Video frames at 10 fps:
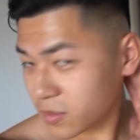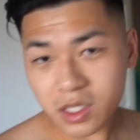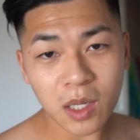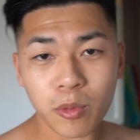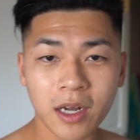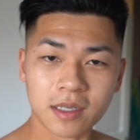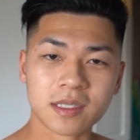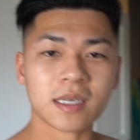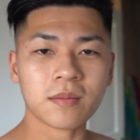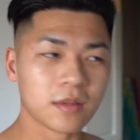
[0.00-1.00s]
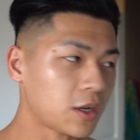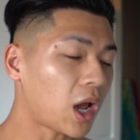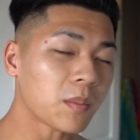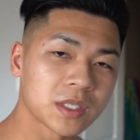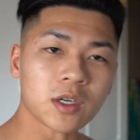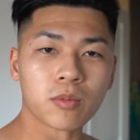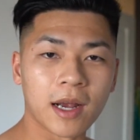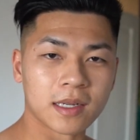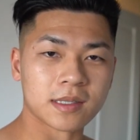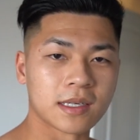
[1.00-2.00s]
keep practicing. You know, I'm still
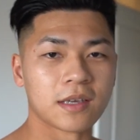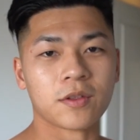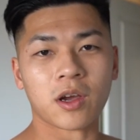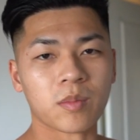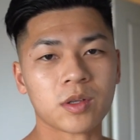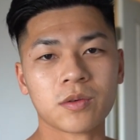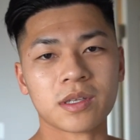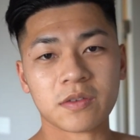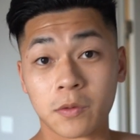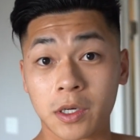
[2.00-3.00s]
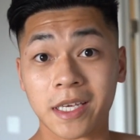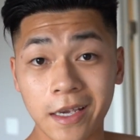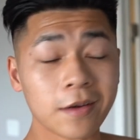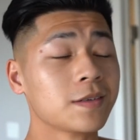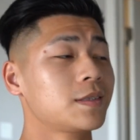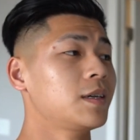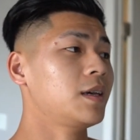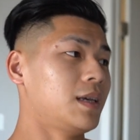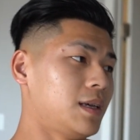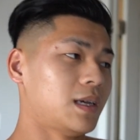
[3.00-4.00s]
practicing, even though I've been doing this for years.
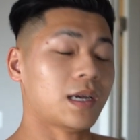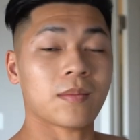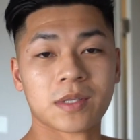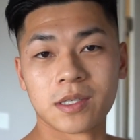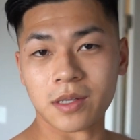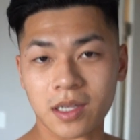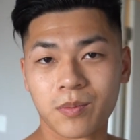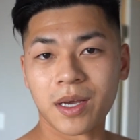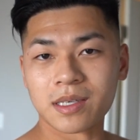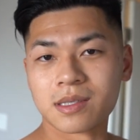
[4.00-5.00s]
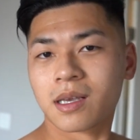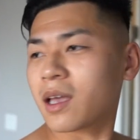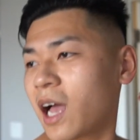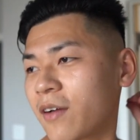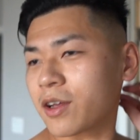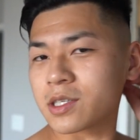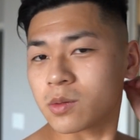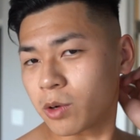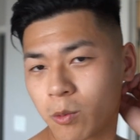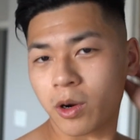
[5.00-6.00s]
Still not the best. I've gotten to
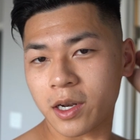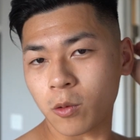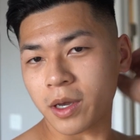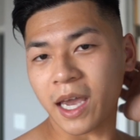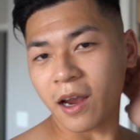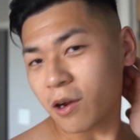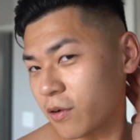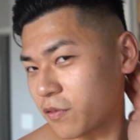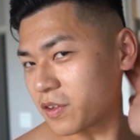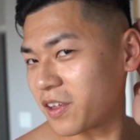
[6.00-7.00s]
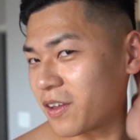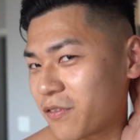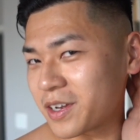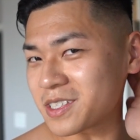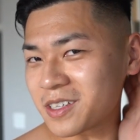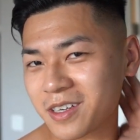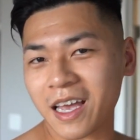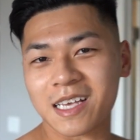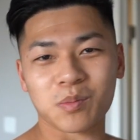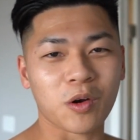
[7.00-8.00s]
the point don't care if it doesn't look
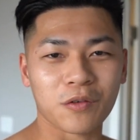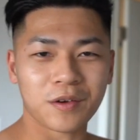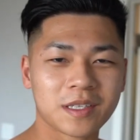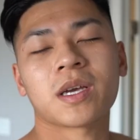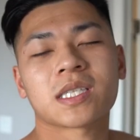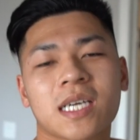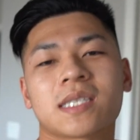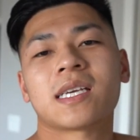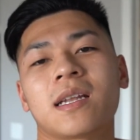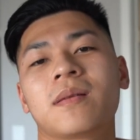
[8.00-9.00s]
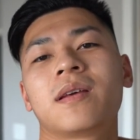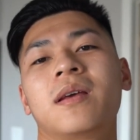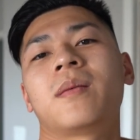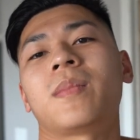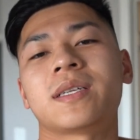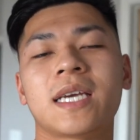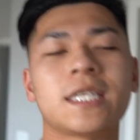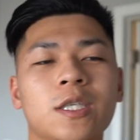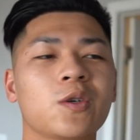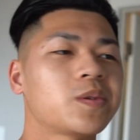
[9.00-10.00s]
as perfect because, like I said, by day
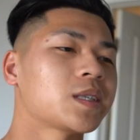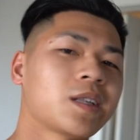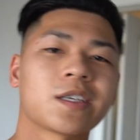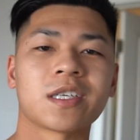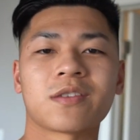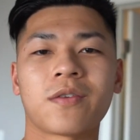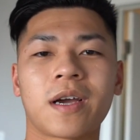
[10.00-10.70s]
two, it's gonna look just